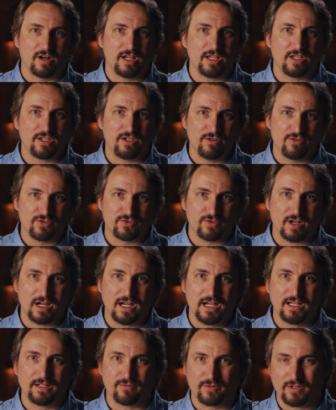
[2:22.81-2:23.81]
our EQ's
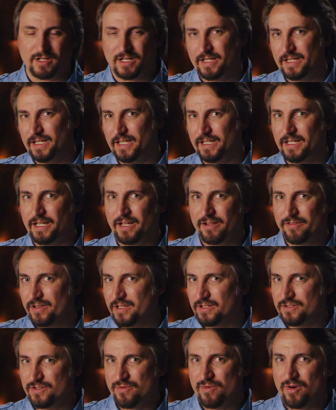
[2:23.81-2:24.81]
right, and we're not hitting
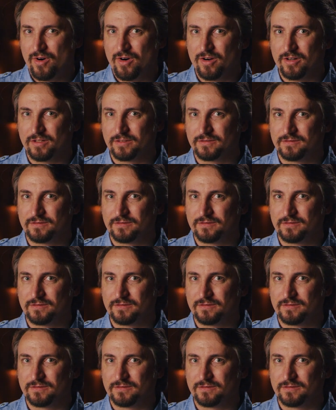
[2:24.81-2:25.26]
anything too hard.